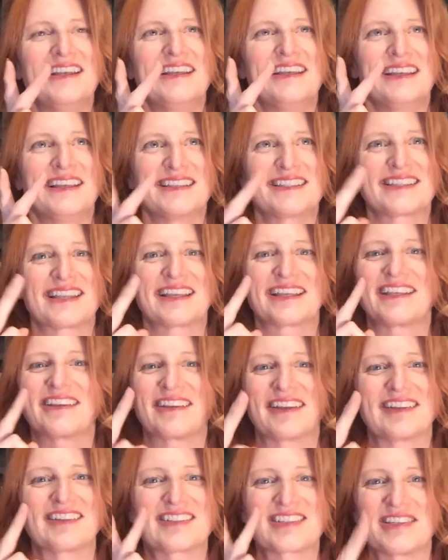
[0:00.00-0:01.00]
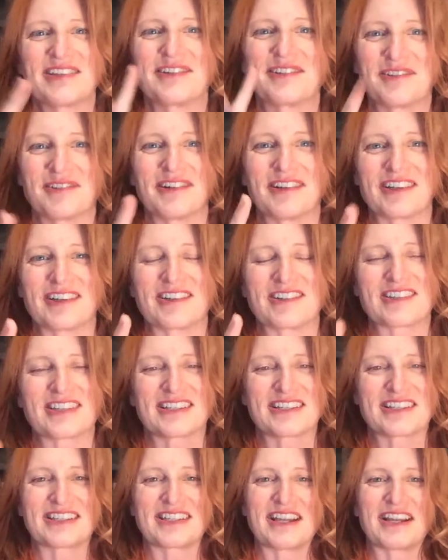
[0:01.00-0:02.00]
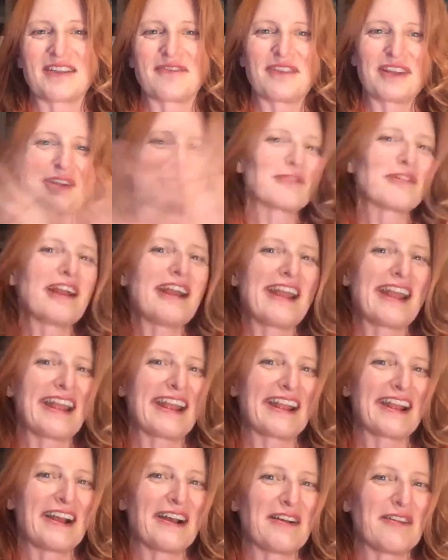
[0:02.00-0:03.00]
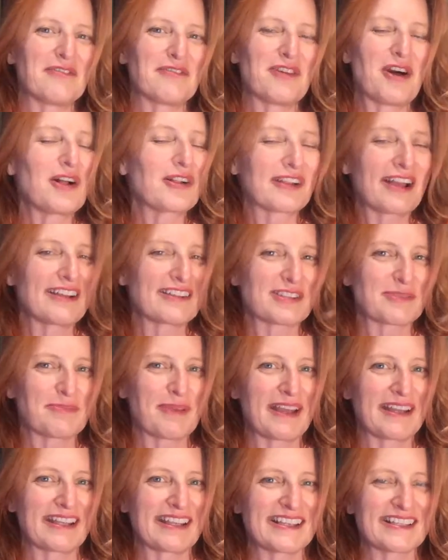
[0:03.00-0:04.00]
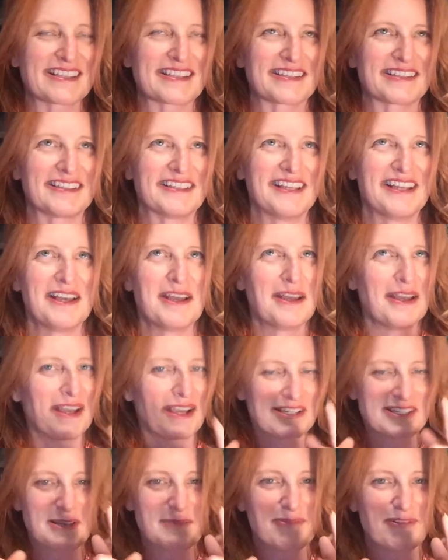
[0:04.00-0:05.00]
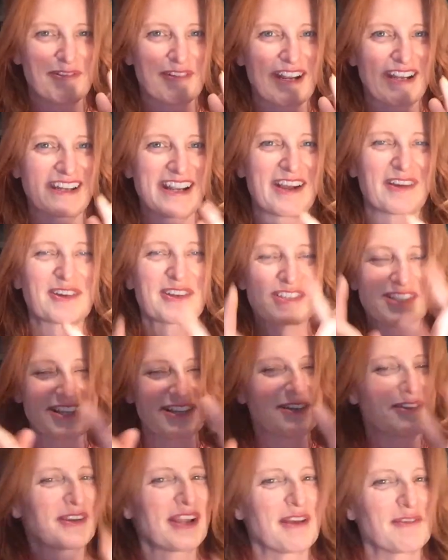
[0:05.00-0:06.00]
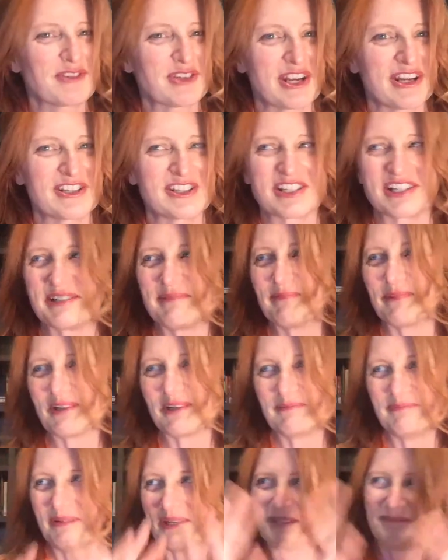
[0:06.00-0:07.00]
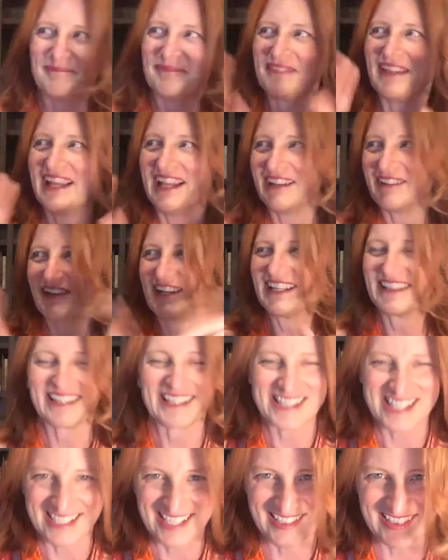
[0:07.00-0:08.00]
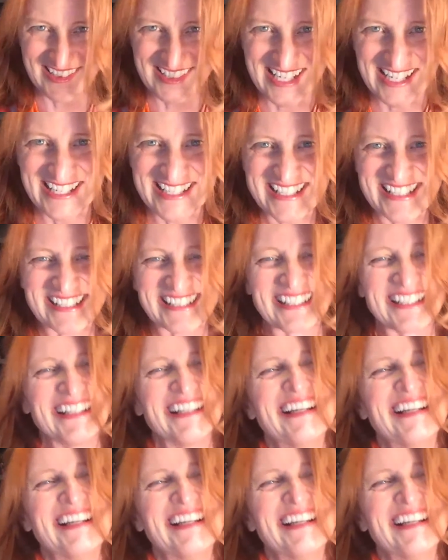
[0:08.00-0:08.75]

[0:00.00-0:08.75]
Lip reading: Is like you get 2 quarters instead of an array of all kinds of pennies, except for right now because I don't have change anymore. But anyway, that's another tangent.